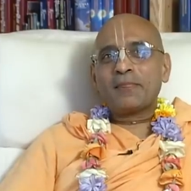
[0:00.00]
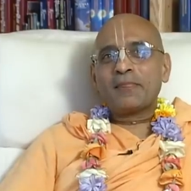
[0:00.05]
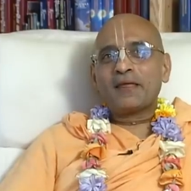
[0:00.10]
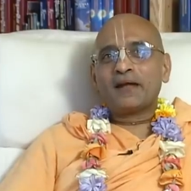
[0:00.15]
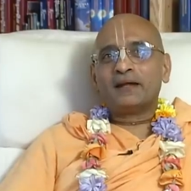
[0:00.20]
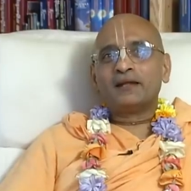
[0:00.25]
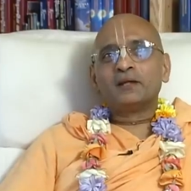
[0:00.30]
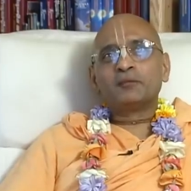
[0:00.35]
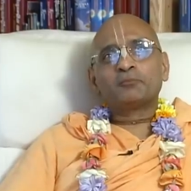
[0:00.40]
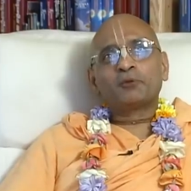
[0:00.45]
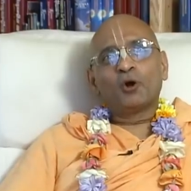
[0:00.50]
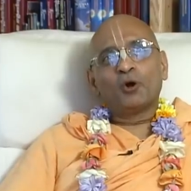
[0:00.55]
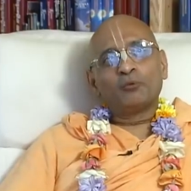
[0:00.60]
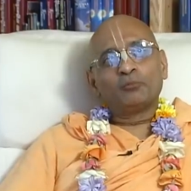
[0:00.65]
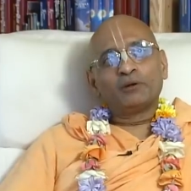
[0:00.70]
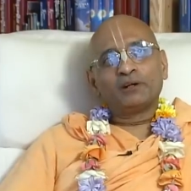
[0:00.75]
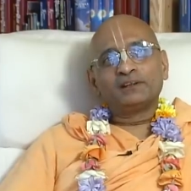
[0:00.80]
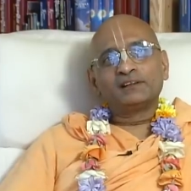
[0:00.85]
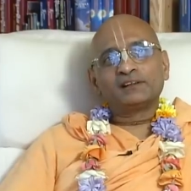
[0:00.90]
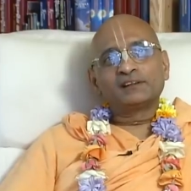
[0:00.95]
And then
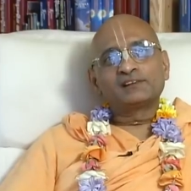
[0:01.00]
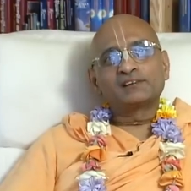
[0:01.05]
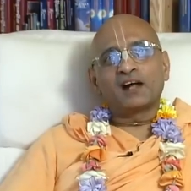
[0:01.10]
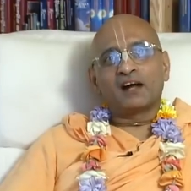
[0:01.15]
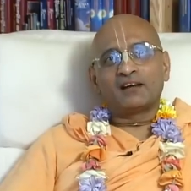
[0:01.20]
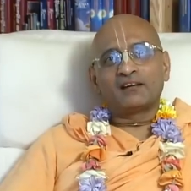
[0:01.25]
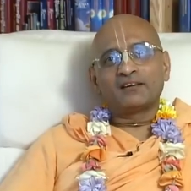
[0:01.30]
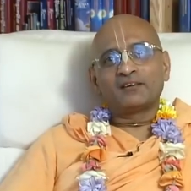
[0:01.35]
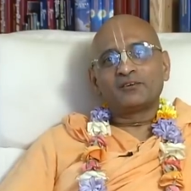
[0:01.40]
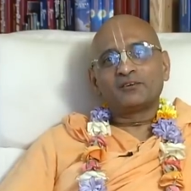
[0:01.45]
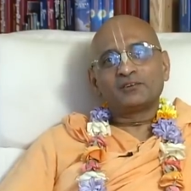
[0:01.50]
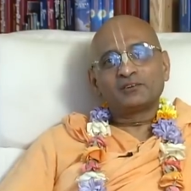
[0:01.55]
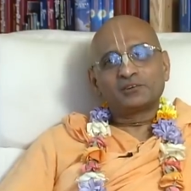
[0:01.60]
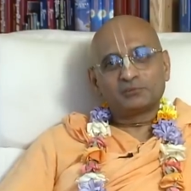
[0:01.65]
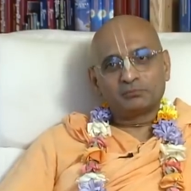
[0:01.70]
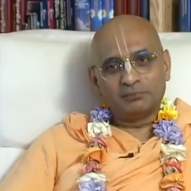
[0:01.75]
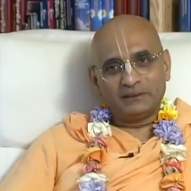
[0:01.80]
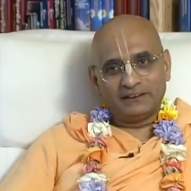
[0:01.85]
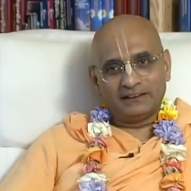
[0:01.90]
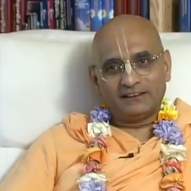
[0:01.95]
Prabhupada just started to
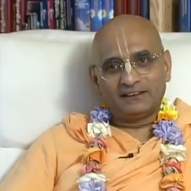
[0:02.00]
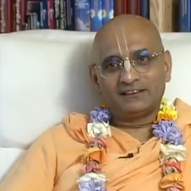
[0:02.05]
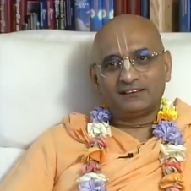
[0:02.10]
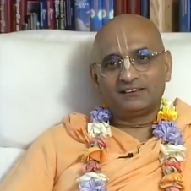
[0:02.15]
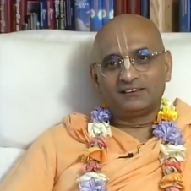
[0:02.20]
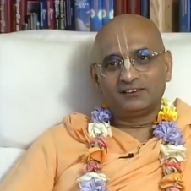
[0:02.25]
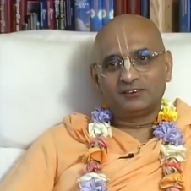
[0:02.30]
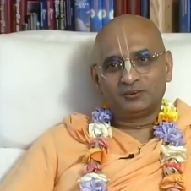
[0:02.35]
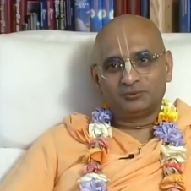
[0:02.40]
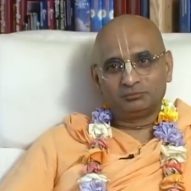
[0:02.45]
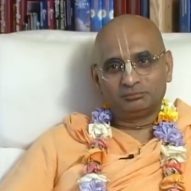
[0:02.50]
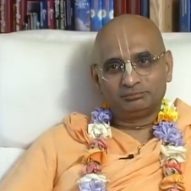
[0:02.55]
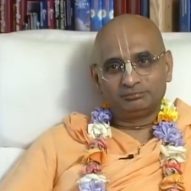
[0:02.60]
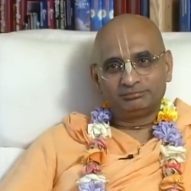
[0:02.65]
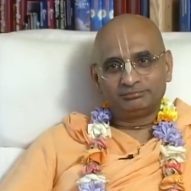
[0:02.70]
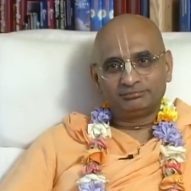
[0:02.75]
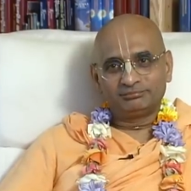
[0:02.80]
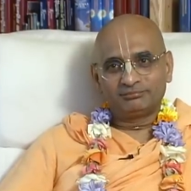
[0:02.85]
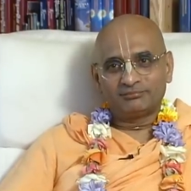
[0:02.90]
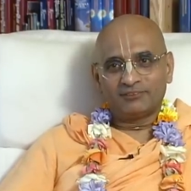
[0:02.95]
speak
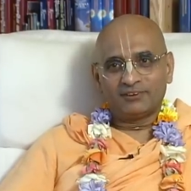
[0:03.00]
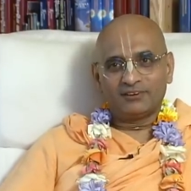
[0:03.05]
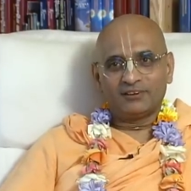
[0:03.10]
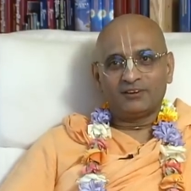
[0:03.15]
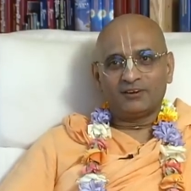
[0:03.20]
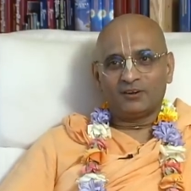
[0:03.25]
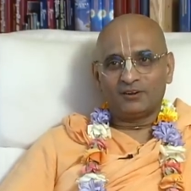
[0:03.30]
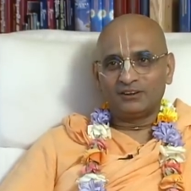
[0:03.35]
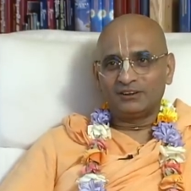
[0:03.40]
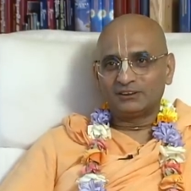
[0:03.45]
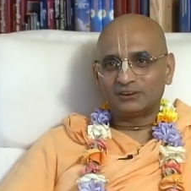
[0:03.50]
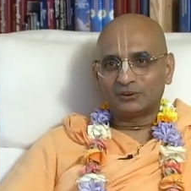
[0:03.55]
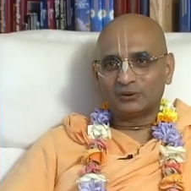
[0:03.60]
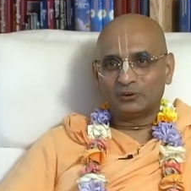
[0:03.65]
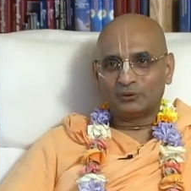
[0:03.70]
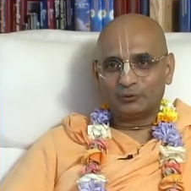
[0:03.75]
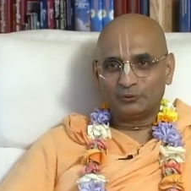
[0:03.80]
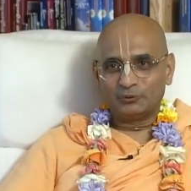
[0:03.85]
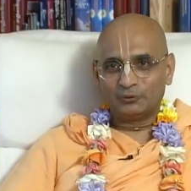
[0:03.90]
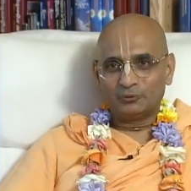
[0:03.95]
on his
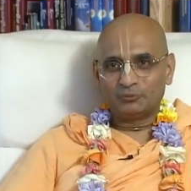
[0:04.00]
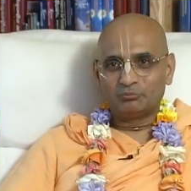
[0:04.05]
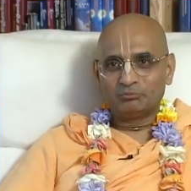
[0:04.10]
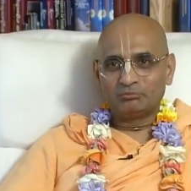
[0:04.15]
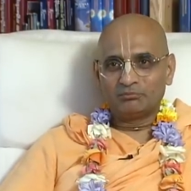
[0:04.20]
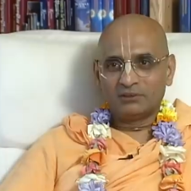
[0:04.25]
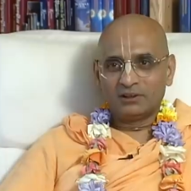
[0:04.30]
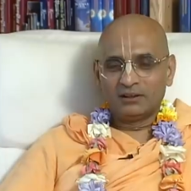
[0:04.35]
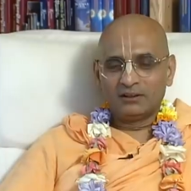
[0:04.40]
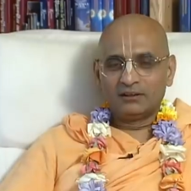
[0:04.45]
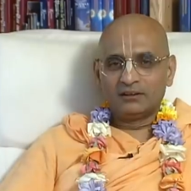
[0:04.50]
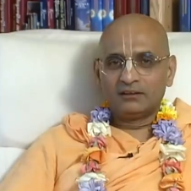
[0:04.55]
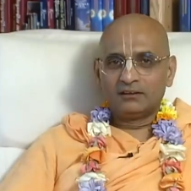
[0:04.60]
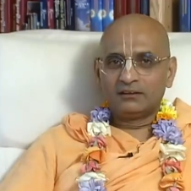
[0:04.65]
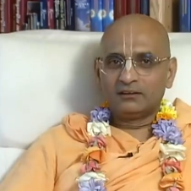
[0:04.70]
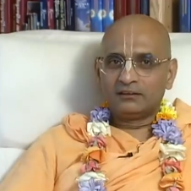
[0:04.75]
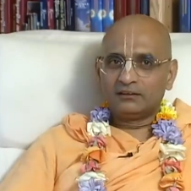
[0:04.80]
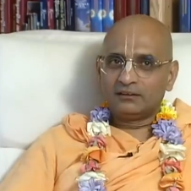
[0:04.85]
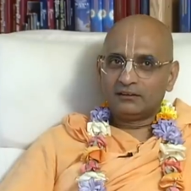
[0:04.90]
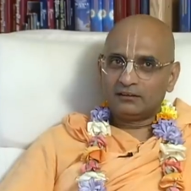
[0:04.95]
own,
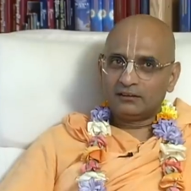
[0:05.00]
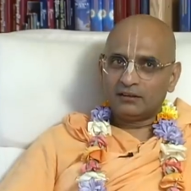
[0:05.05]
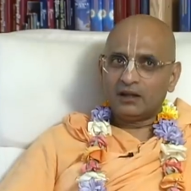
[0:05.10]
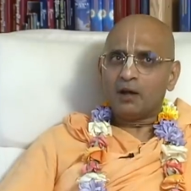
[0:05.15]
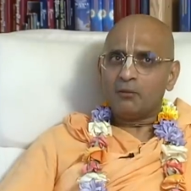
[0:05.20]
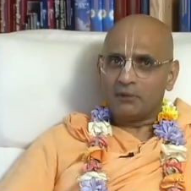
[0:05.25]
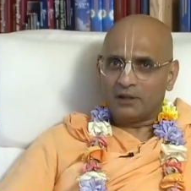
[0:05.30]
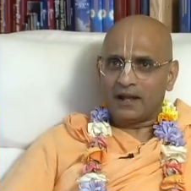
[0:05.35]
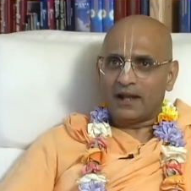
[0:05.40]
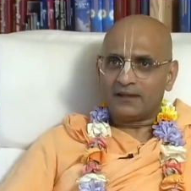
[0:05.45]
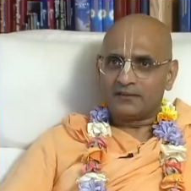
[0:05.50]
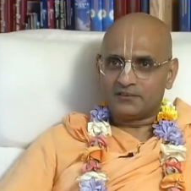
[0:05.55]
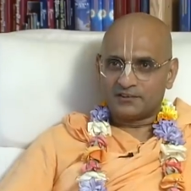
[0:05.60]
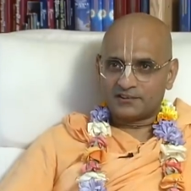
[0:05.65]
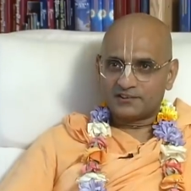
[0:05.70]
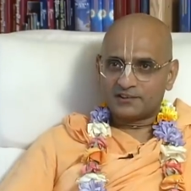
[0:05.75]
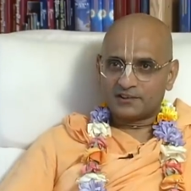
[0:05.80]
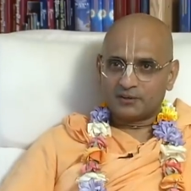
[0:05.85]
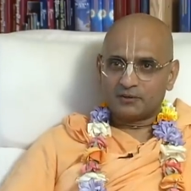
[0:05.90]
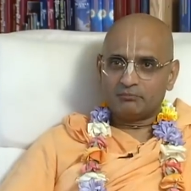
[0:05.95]

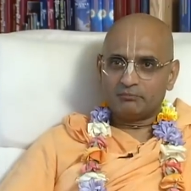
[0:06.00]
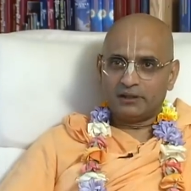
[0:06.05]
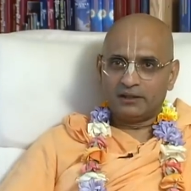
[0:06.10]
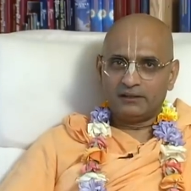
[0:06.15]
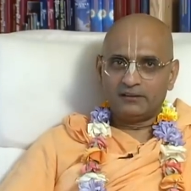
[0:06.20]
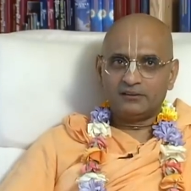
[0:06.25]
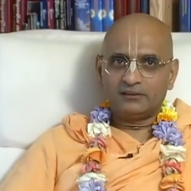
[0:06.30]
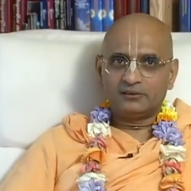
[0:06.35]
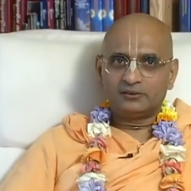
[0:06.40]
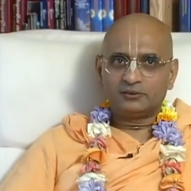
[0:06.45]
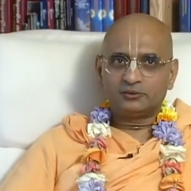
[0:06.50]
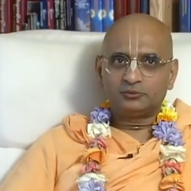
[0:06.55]
addressing me.